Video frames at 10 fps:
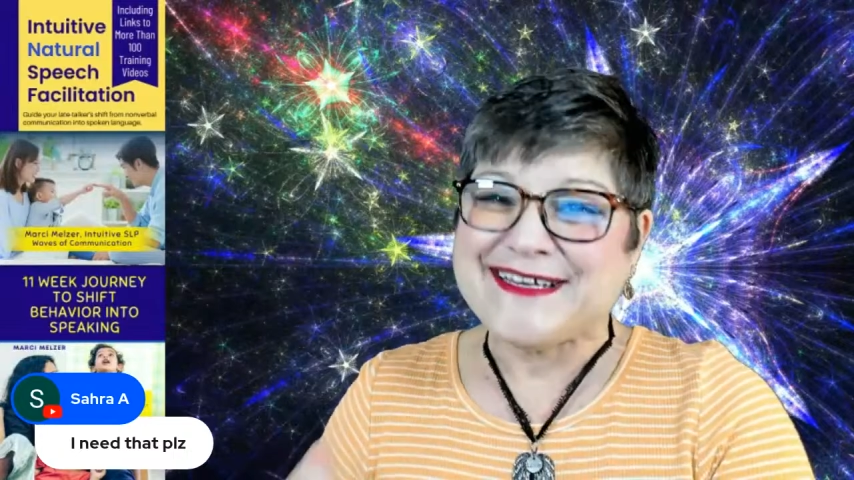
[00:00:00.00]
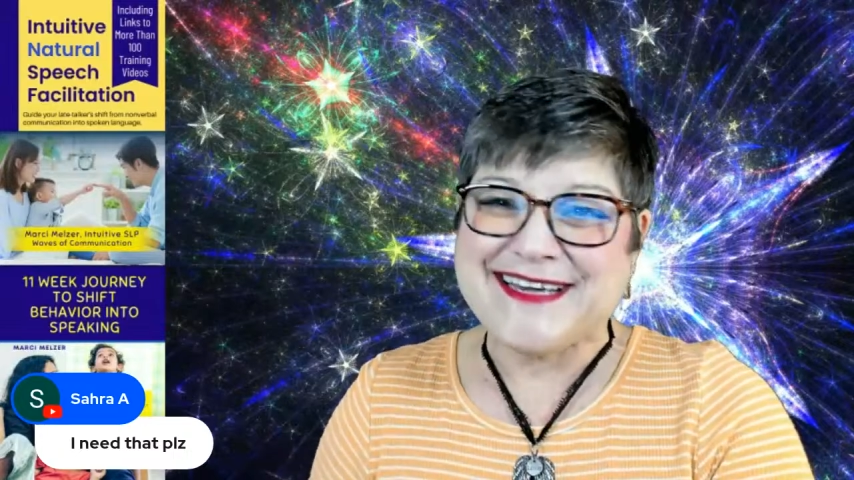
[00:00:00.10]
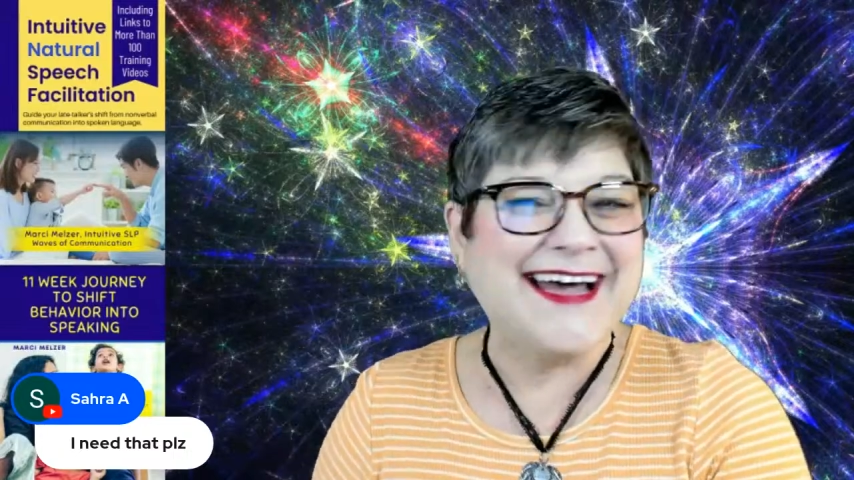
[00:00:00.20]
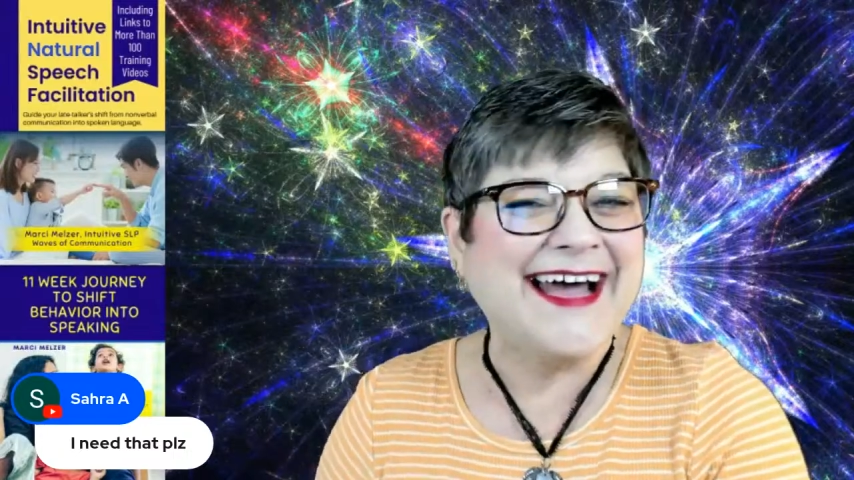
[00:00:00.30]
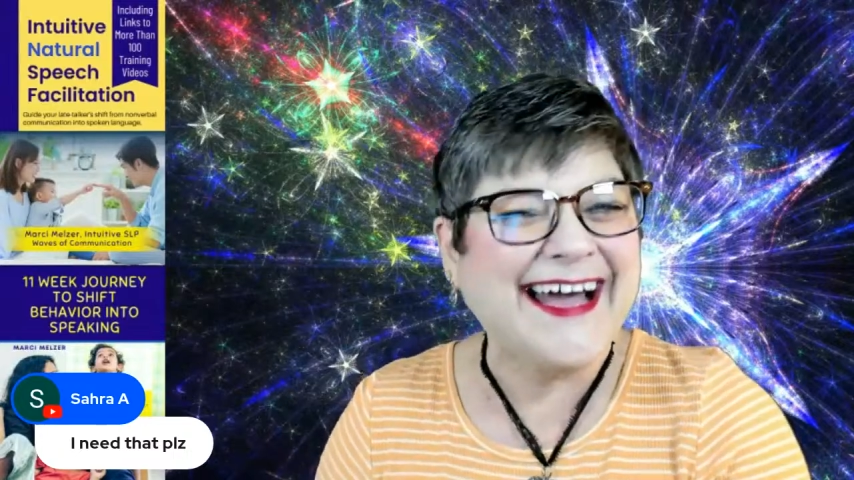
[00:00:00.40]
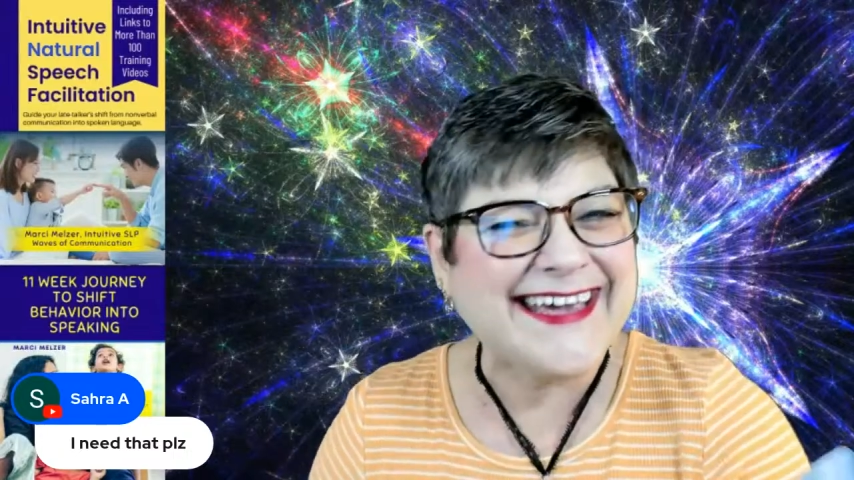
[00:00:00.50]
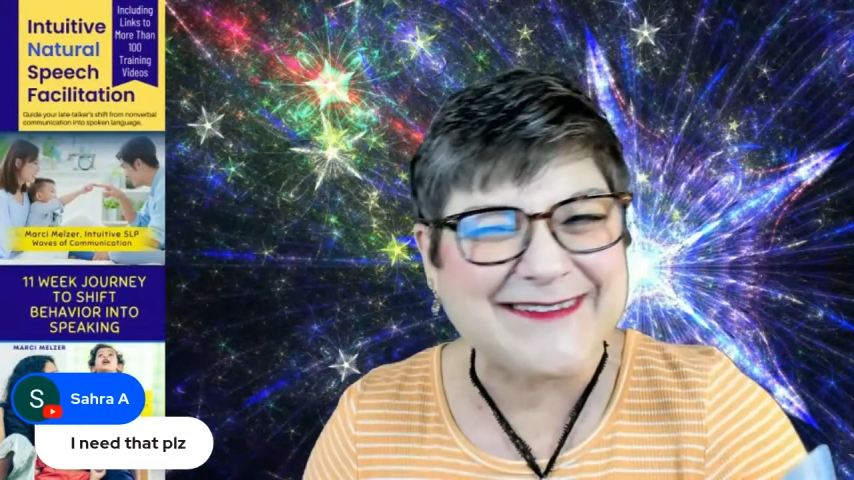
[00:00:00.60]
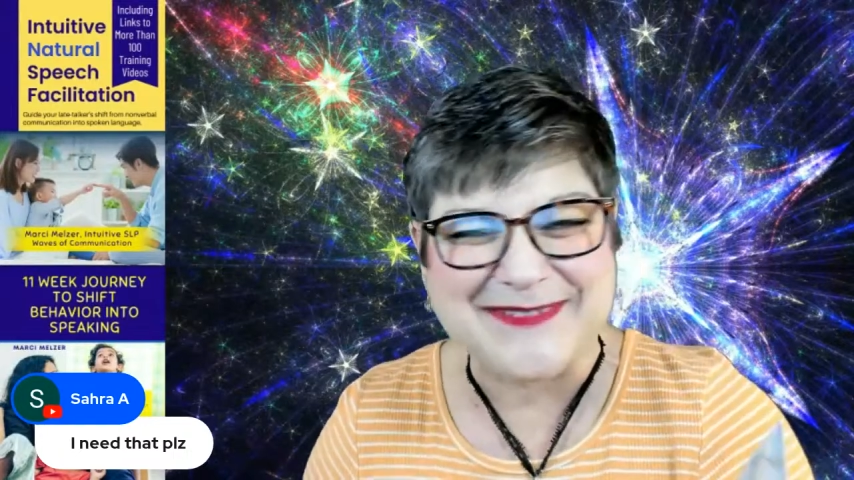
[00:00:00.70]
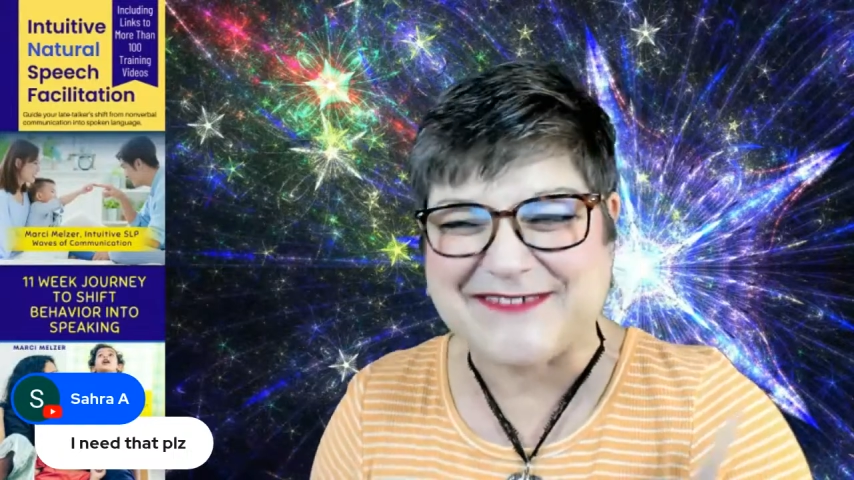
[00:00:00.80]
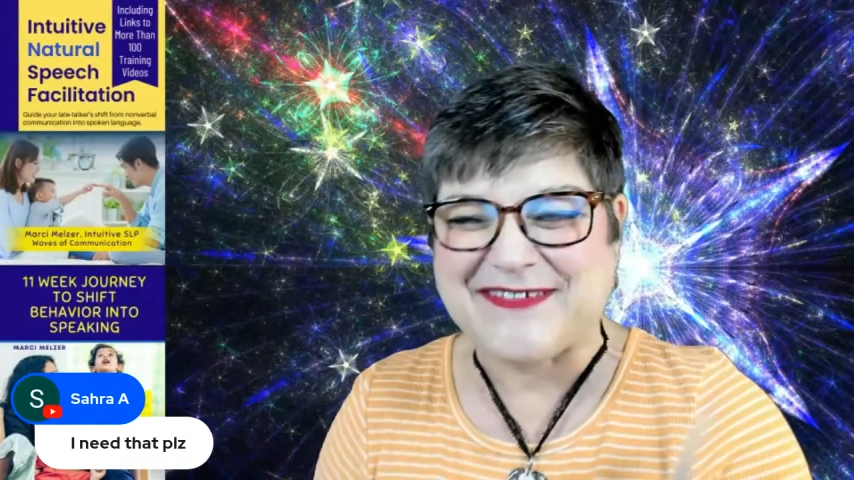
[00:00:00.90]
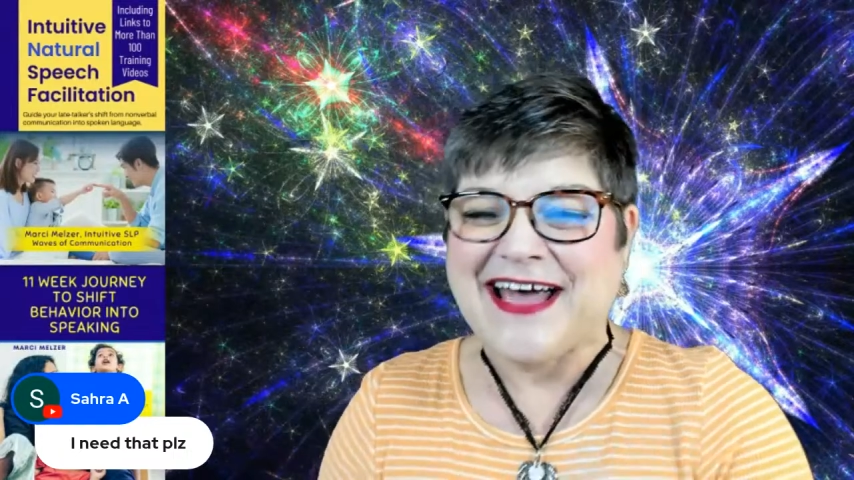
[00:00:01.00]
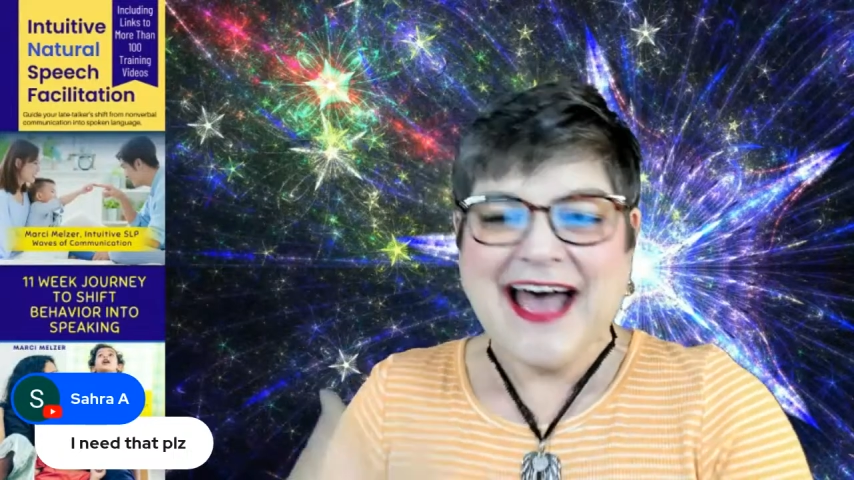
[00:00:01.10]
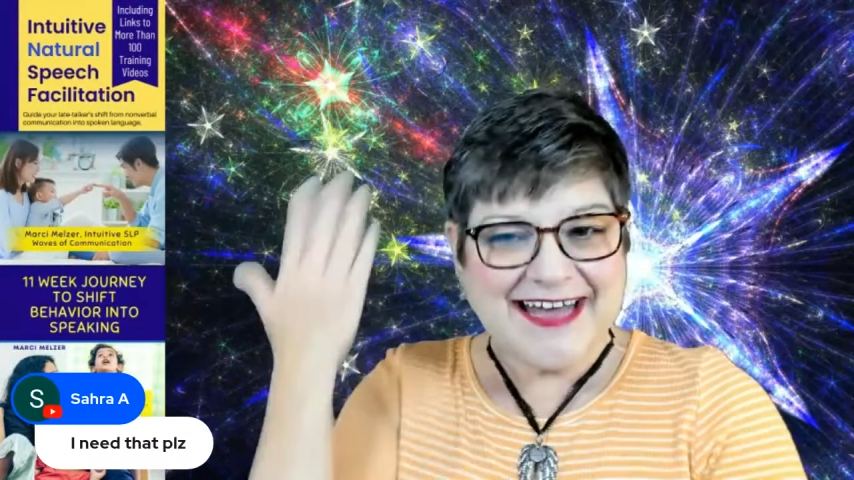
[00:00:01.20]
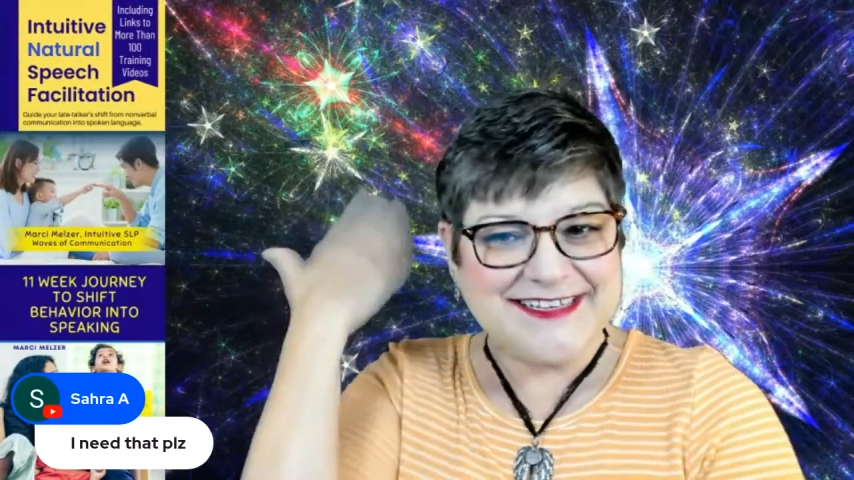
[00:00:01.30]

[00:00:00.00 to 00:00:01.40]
I can't believe I